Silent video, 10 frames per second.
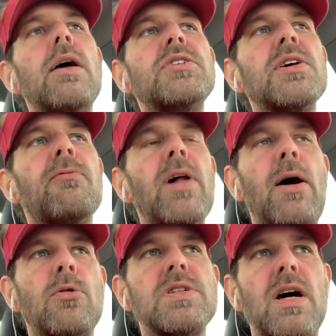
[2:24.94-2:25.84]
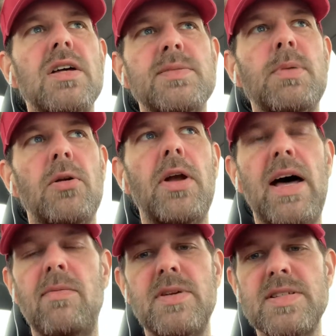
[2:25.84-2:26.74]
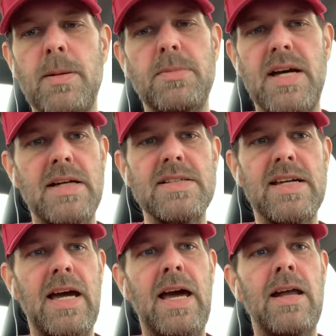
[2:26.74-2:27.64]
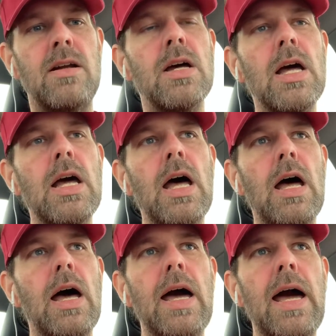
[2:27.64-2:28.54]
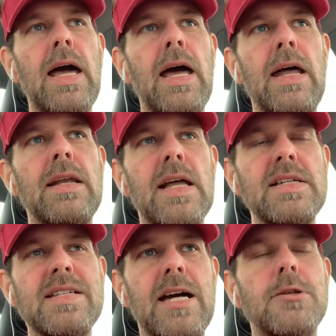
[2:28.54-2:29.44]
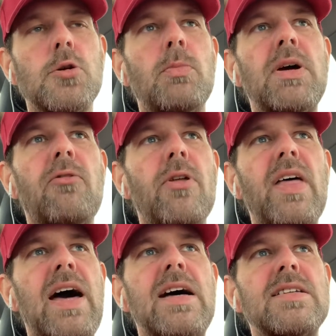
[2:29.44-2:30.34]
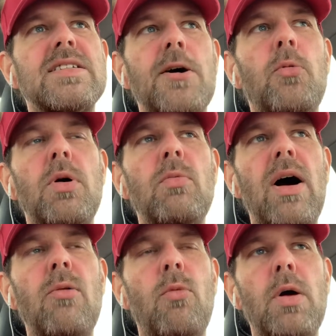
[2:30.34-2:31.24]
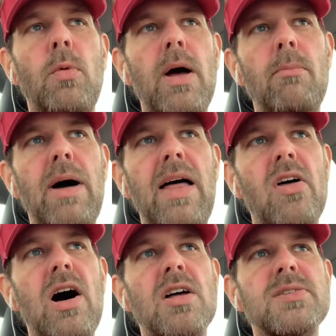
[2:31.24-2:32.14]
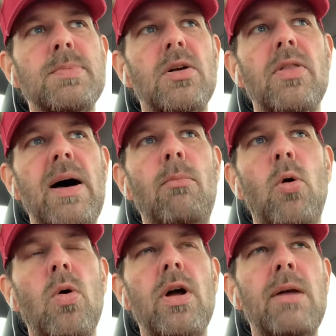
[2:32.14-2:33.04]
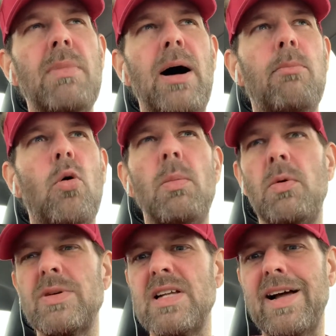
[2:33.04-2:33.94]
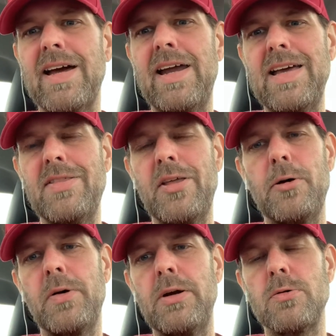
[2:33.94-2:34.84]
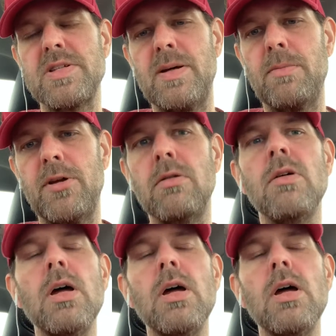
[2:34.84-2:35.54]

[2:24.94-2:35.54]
to Flowers Hospital, to have this uptake scan. And they scheduled me for that. So we went by the hospital that morning. My appointment was like at 8:30 or something.